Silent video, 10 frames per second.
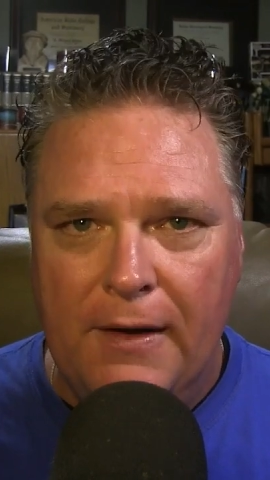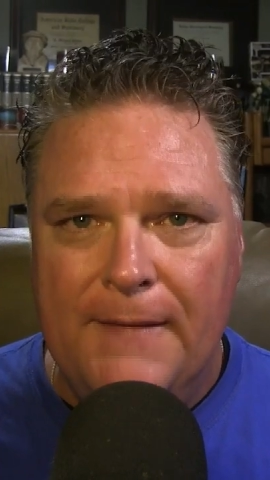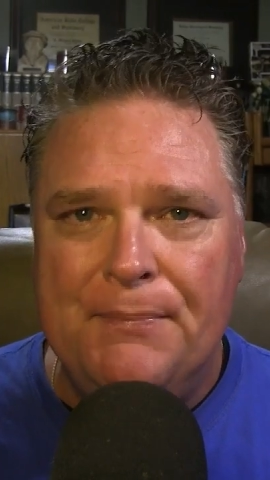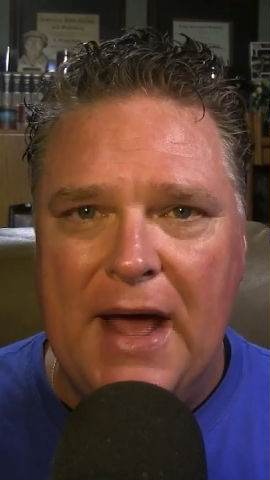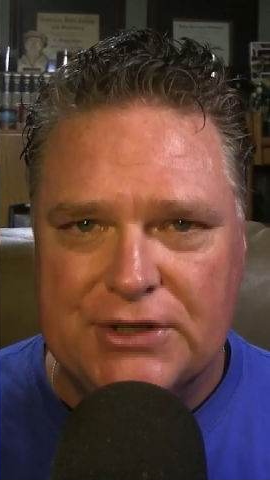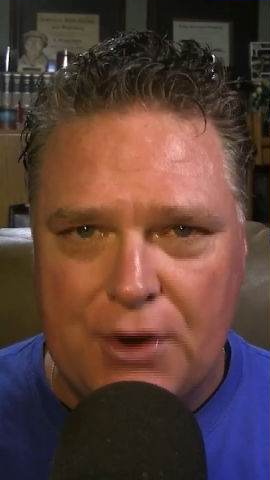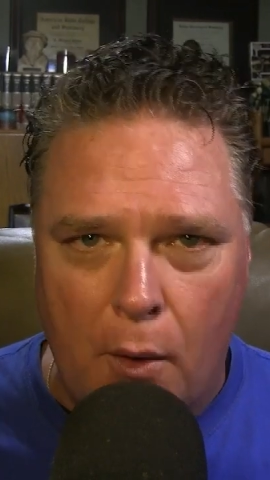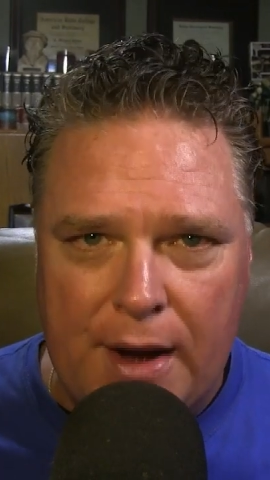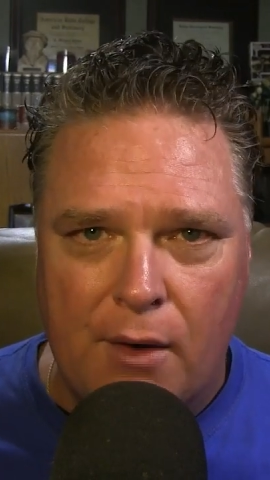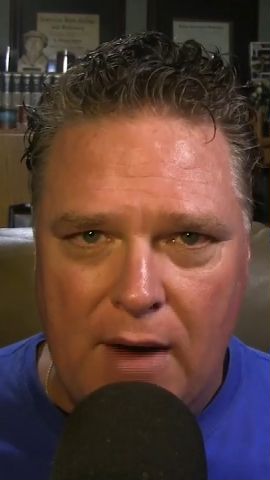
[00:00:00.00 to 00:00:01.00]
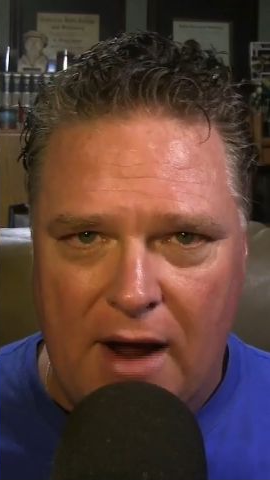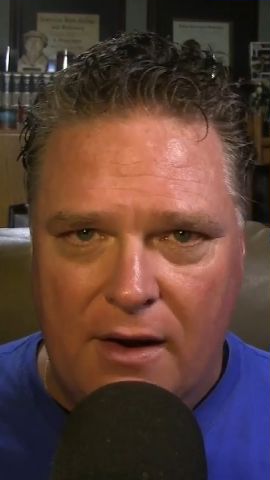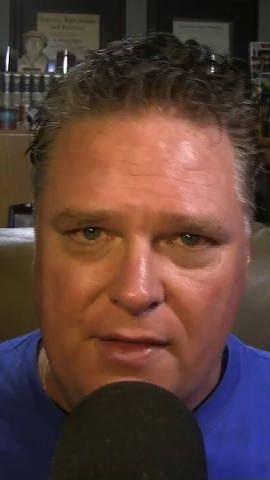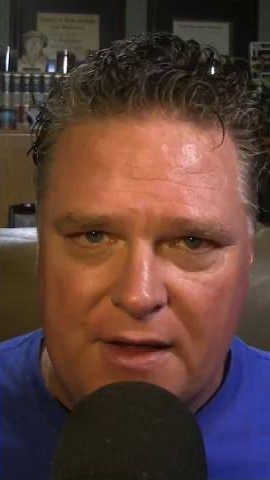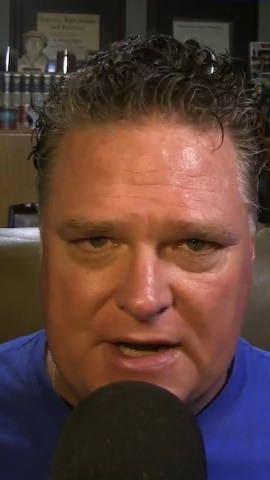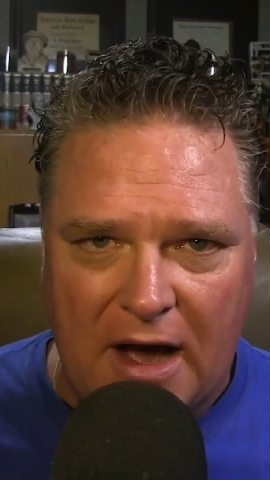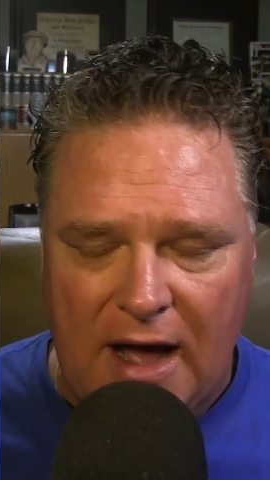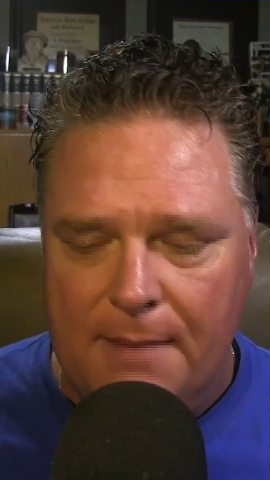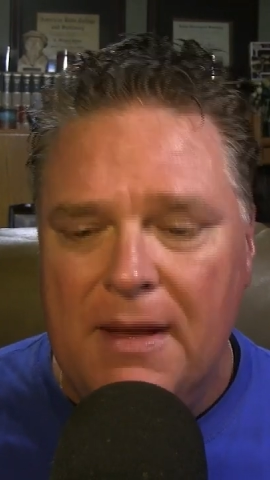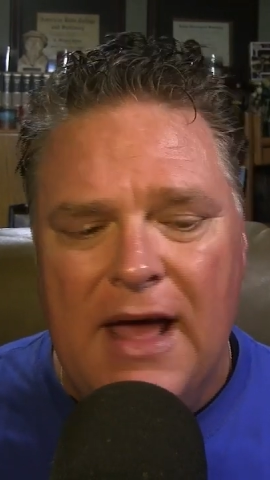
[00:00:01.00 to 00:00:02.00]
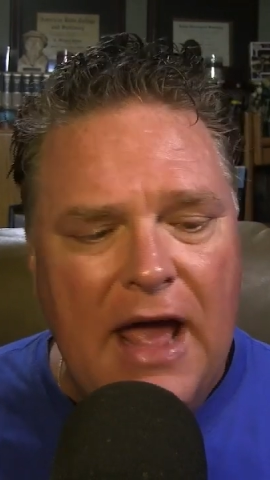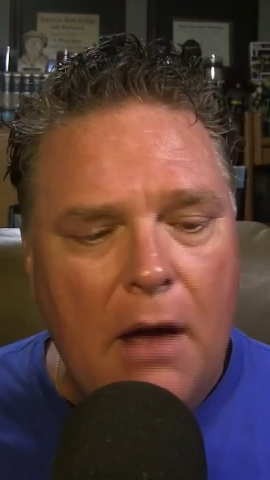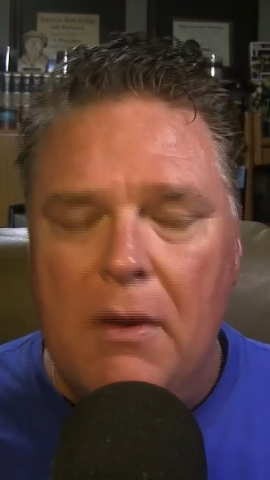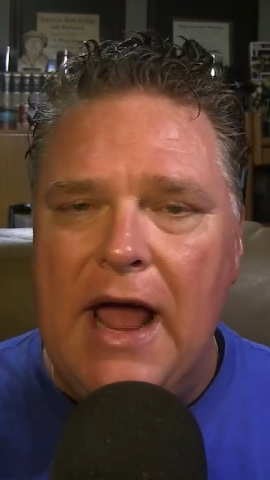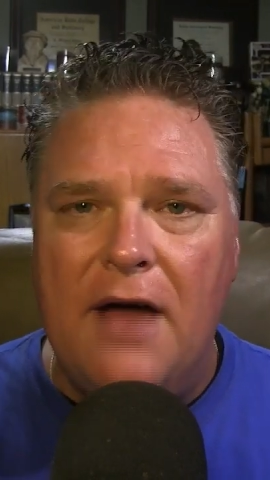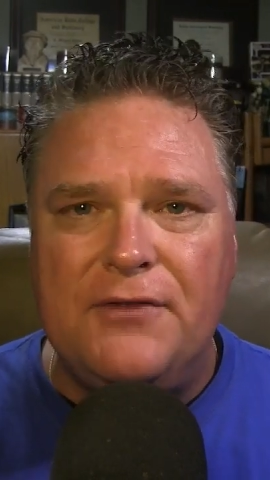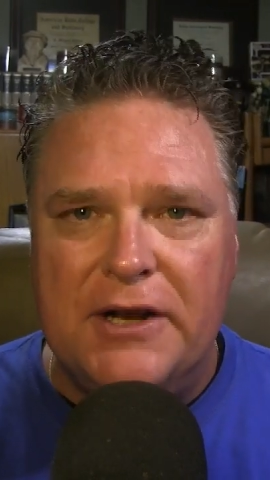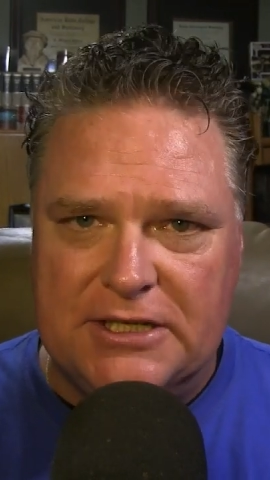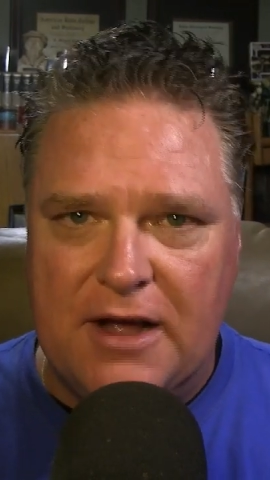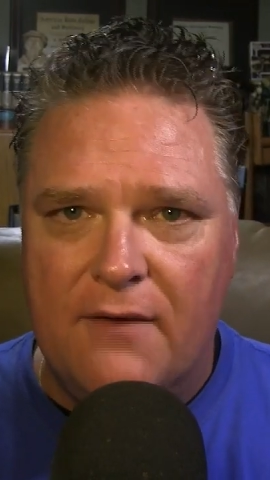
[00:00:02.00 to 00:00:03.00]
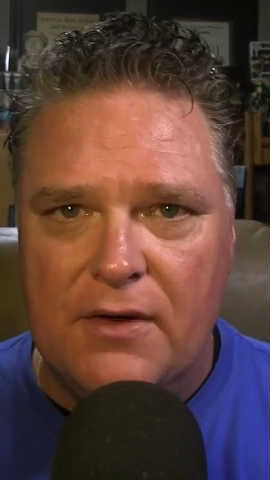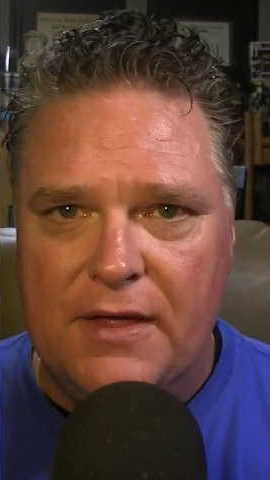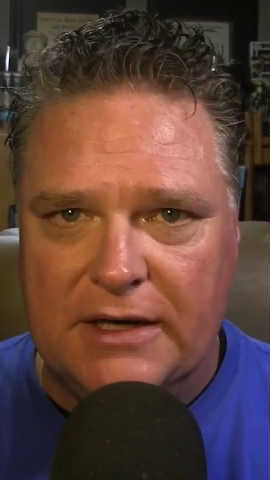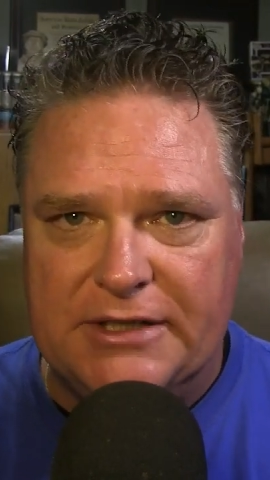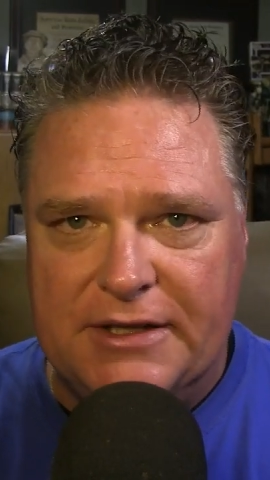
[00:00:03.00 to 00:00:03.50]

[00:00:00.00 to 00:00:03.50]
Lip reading: that is going around at the time, and we have to discover this.